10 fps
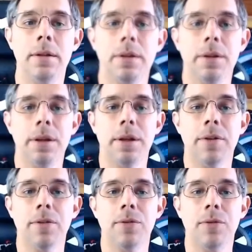You
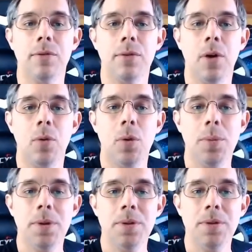have a
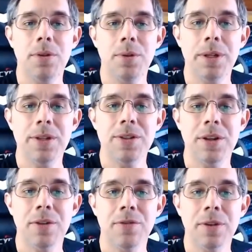woman doing a
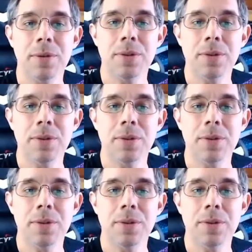selfie,